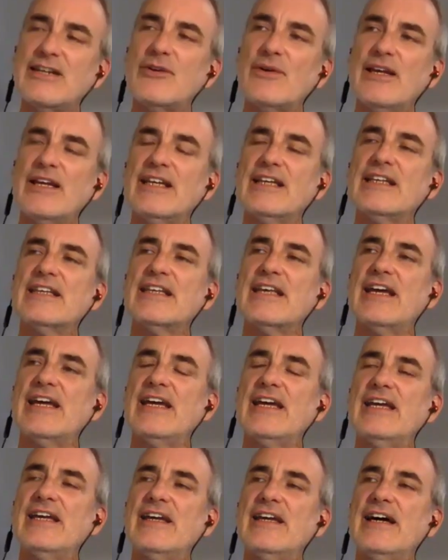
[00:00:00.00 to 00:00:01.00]
there is
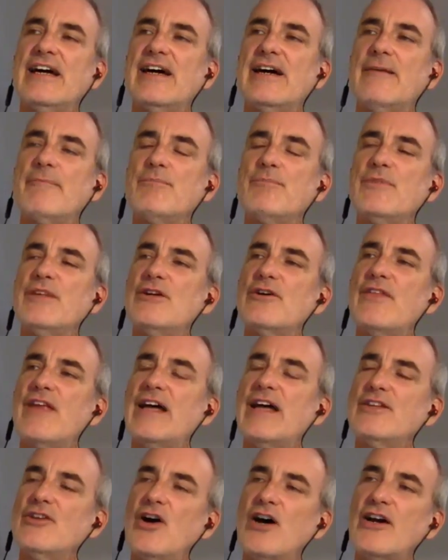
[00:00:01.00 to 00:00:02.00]
a,
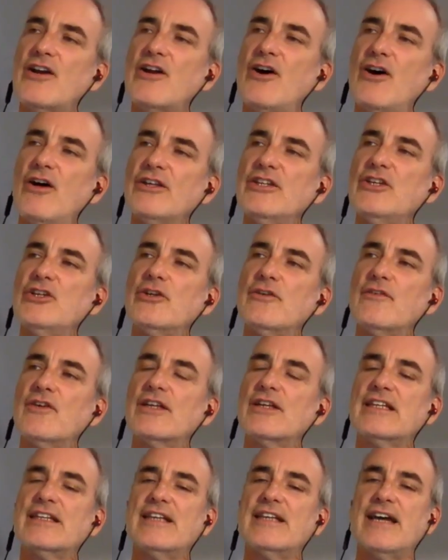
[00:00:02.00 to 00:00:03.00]
that not all
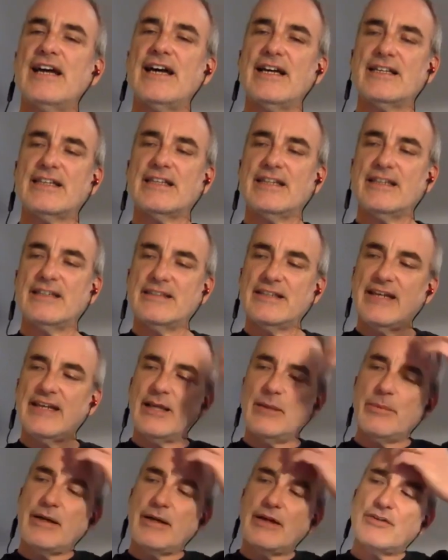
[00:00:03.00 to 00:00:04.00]
universitas that
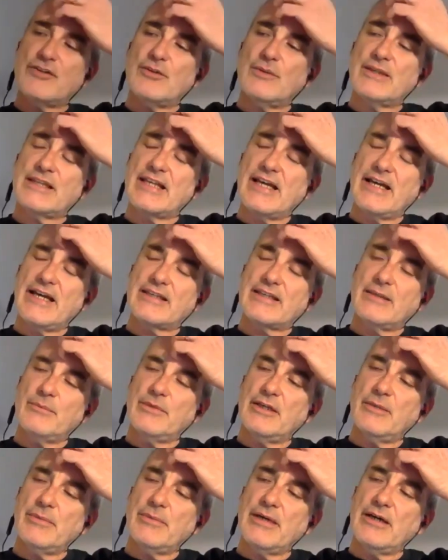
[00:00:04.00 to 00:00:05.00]
Alberto is asking
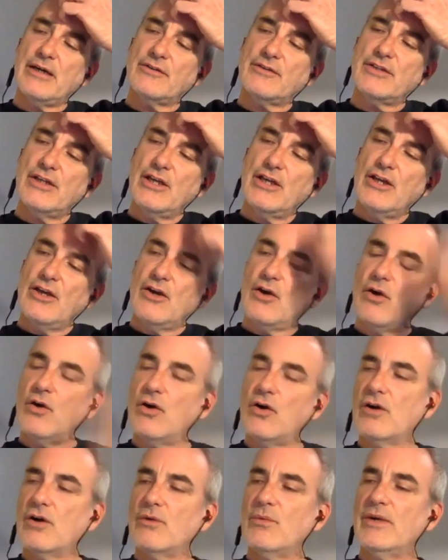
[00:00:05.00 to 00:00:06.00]
me about,
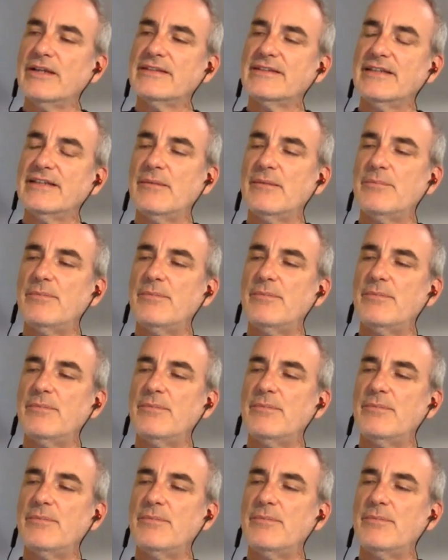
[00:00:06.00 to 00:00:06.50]
or what